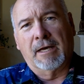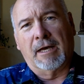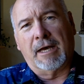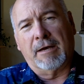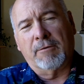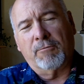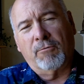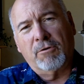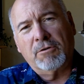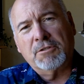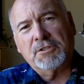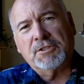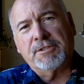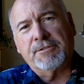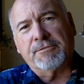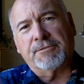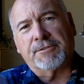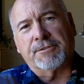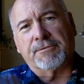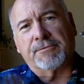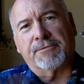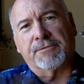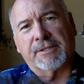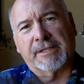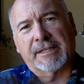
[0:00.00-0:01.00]
I want you
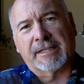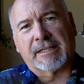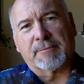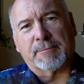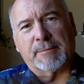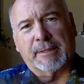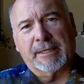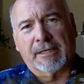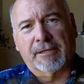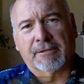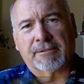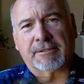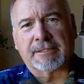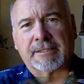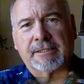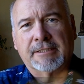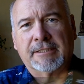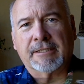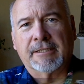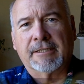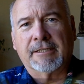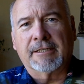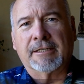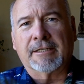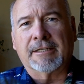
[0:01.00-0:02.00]
to think about
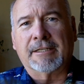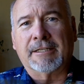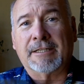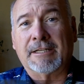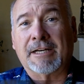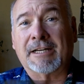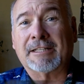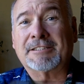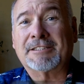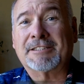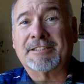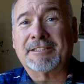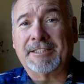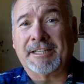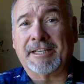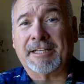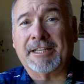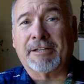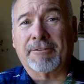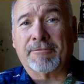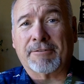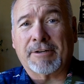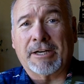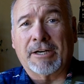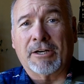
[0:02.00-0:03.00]
not
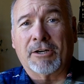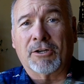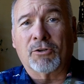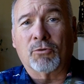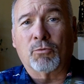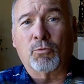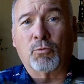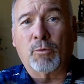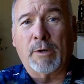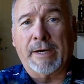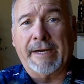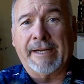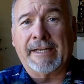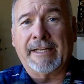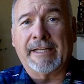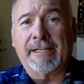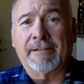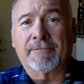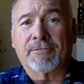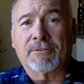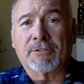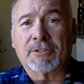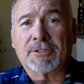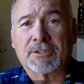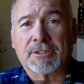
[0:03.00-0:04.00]
sitting around
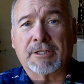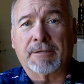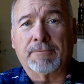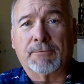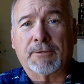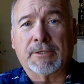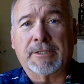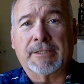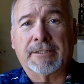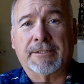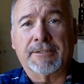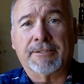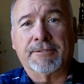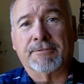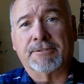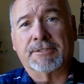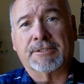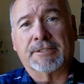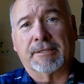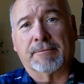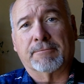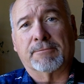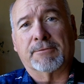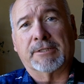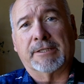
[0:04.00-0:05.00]
waiting for someone to do
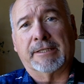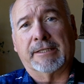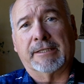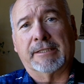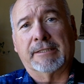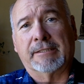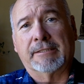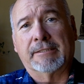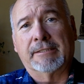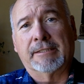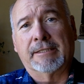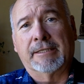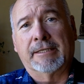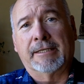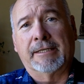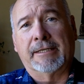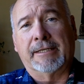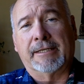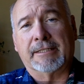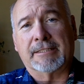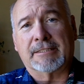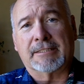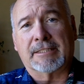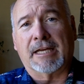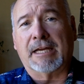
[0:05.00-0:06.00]
something.
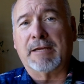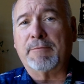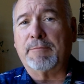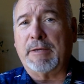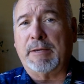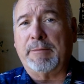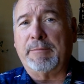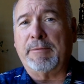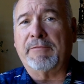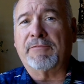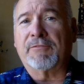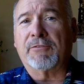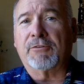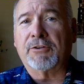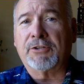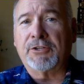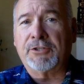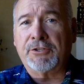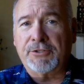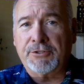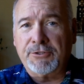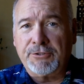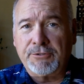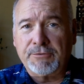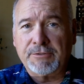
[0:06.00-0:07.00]
It's time maybe for
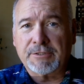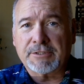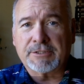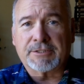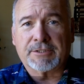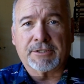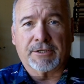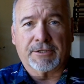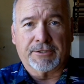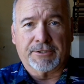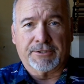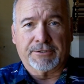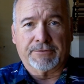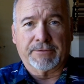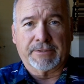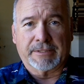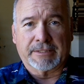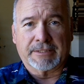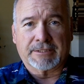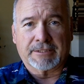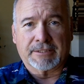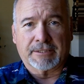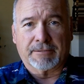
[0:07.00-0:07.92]
you to start doing